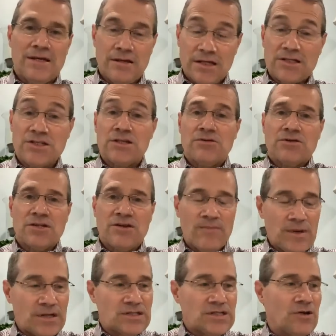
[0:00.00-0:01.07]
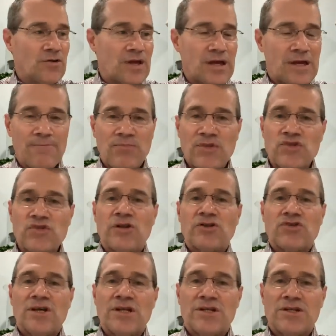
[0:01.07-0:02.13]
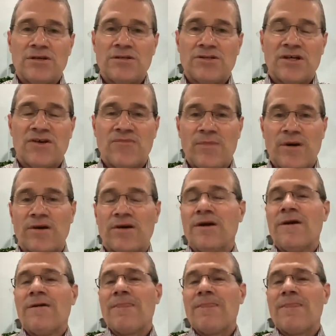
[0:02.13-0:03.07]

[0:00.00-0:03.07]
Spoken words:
Let's do a tough mudder. I said, okay. So I trained to do a tough mudder.